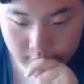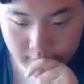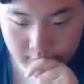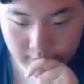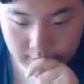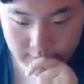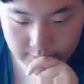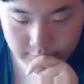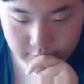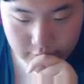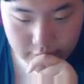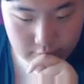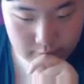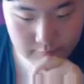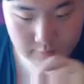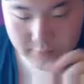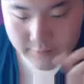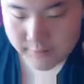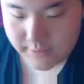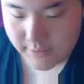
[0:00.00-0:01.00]

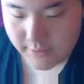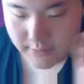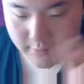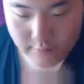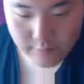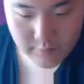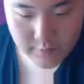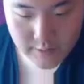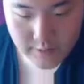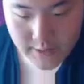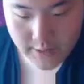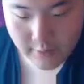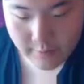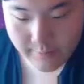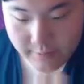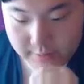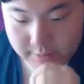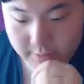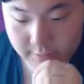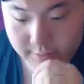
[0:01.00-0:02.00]
leftovers. I don't really care
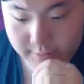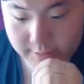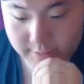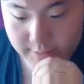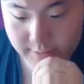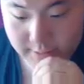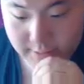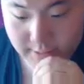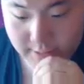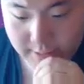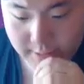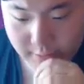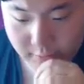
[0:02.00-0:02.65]
about Celesteela. I